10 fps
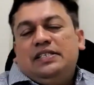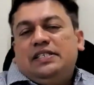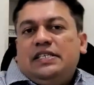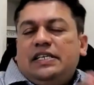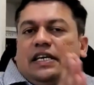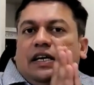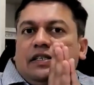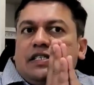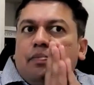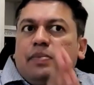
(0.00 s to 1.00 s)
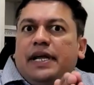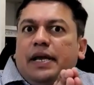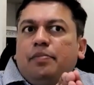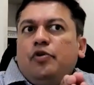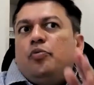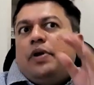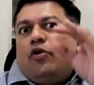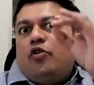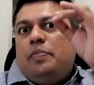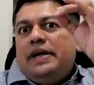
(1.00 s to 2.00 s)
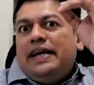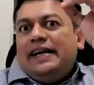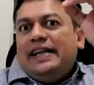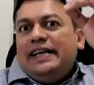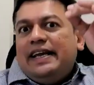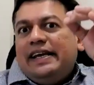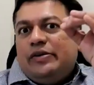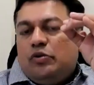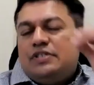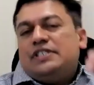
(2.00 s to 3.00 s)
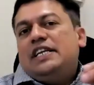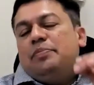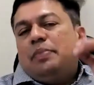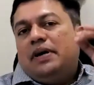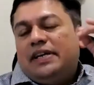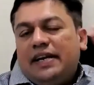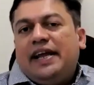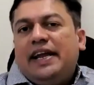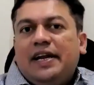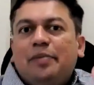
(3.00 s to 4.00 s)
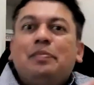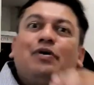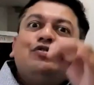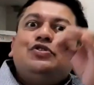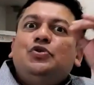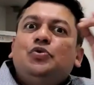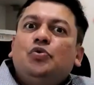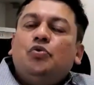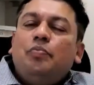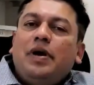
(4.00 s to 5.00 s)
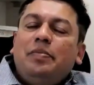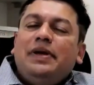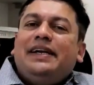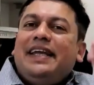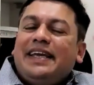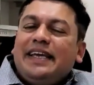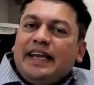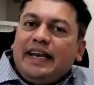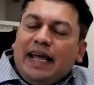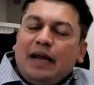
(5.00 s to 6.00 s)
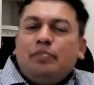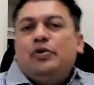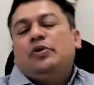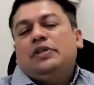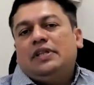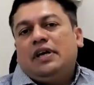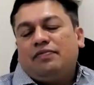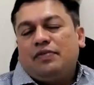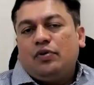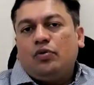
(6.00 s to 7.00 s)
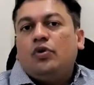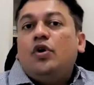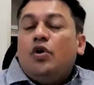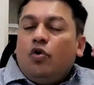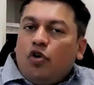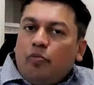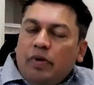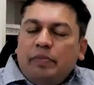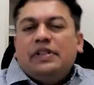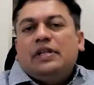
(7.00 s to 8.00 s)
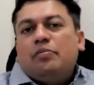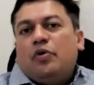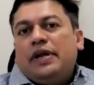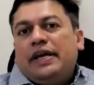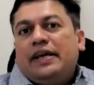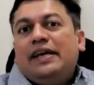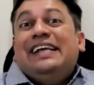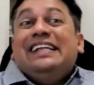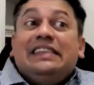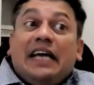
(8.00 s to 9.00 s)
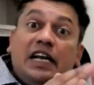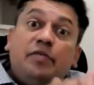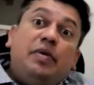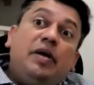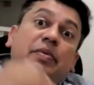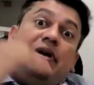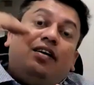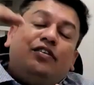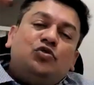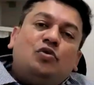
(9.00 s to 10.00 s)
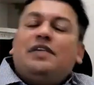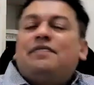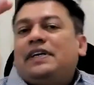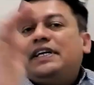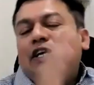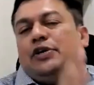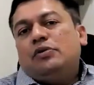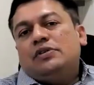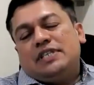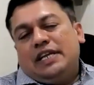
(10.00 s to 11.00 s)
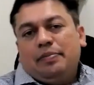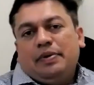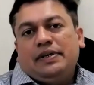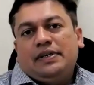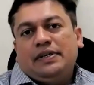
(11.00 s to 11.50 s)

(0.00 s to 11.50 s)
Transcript: See, sometimes you may not be getting a good sleep at night because you may be taking a nap during the afternoon or maybe in the morning. That may be also affecting your sleep.